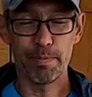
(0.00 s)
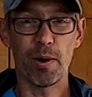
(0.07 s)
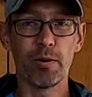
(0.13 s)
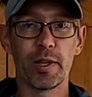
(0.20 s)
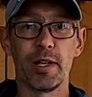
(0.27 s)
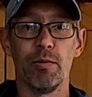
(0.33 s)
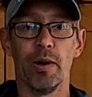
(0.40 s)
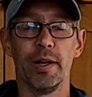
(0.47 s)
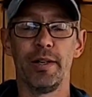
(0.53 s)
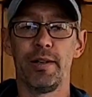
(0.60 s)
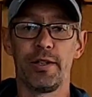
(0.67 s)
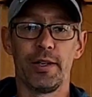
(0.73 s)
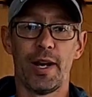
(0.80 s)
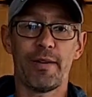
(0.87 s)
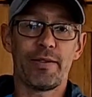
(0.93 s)
bulky one,
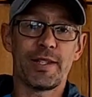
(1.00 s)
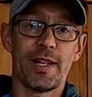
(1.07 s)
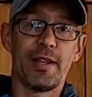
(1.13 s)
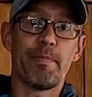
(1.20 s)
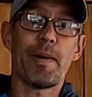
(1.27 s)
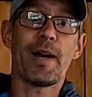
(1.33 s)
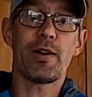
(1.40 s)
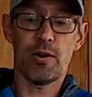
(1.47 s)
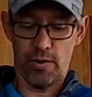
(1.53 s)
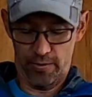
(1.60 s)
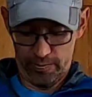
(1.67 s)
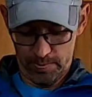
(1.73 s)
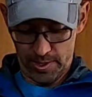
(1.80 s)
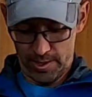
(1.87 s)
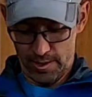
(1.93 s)
you'll have to take the pack
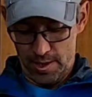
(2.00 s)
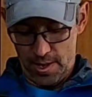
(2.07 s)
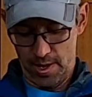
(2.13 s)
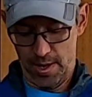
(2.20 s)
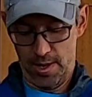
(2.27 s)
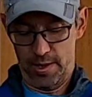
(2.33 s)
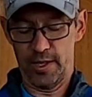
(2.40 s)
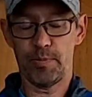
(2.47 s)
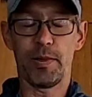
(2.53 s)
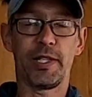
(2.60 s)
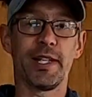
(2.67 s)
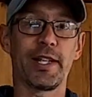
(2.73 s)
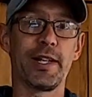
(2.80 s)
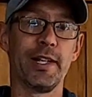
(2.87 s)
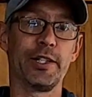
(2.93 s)
off. But this
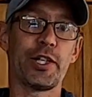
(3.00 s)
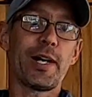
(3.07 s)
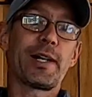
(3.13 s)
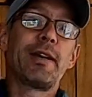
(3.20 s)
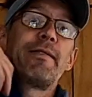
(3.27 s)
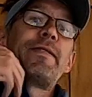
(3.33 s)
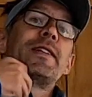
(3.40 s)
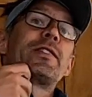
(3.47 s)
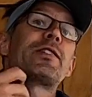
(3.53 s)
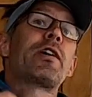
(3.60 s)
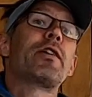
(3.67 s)
particular jacket fits